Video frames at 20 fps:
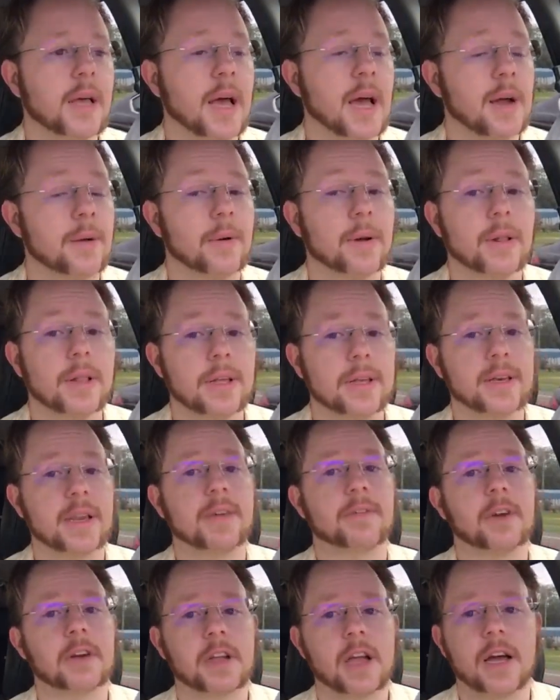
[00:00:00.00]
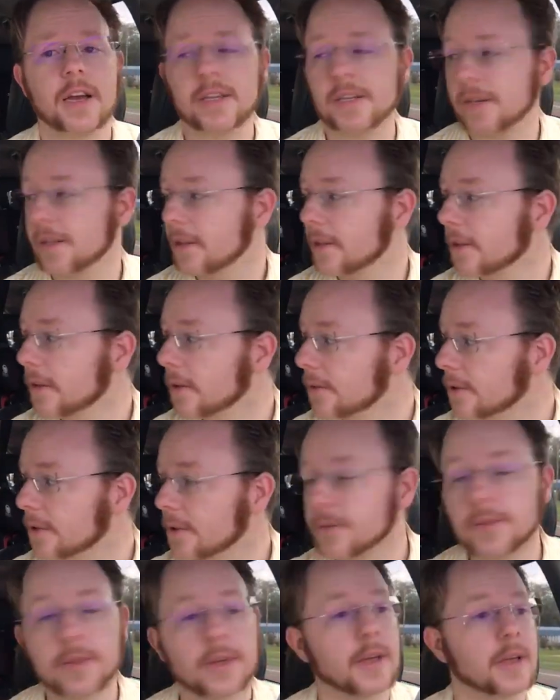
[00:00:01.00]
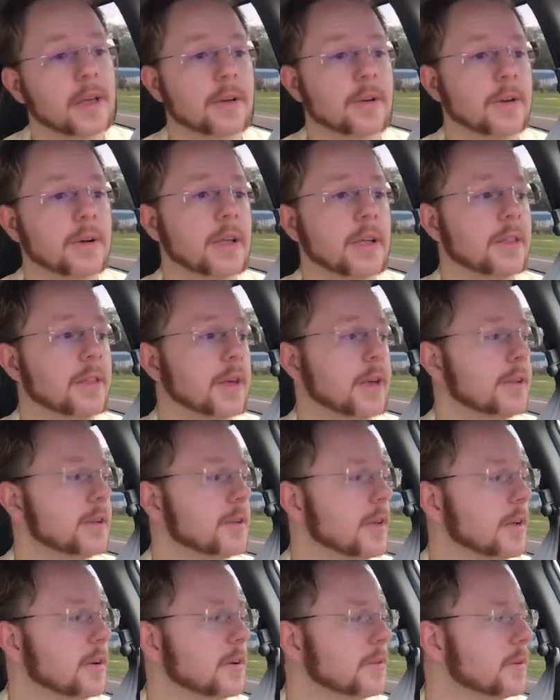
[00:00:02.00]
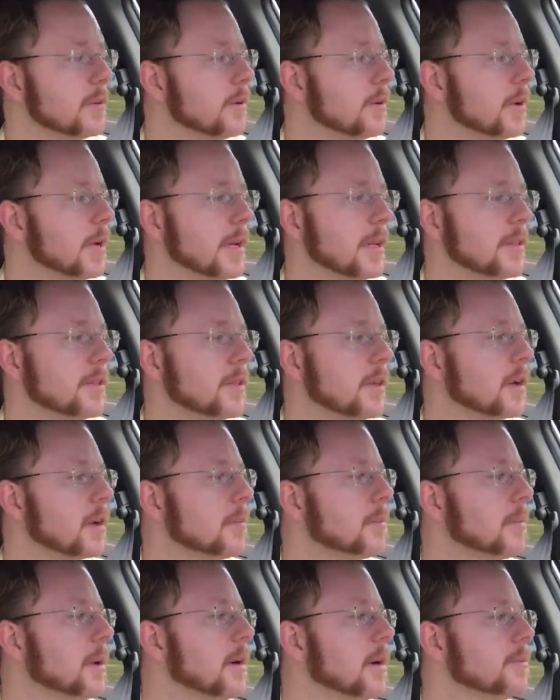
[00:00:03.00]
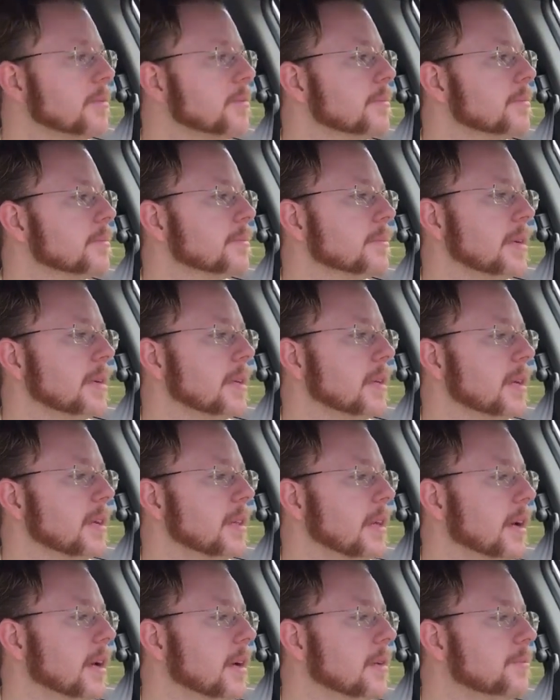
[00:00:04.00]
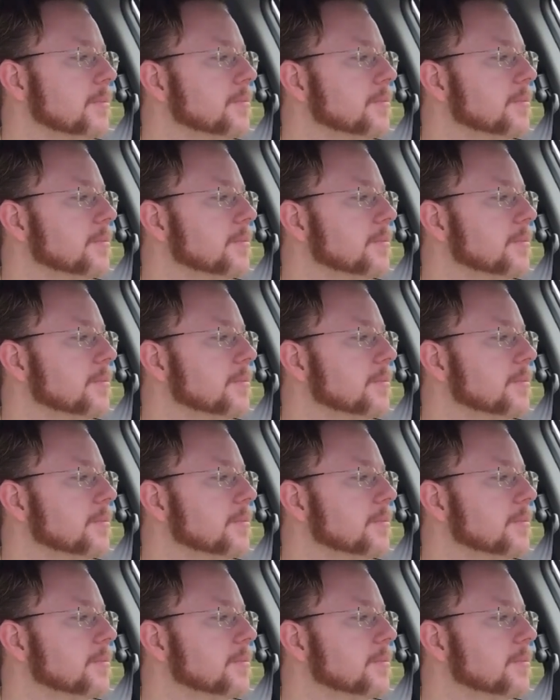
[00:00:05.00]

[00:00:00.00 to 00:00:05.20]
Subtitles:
I really never got into the U2 thing or any of that. I don't know anything about any of that.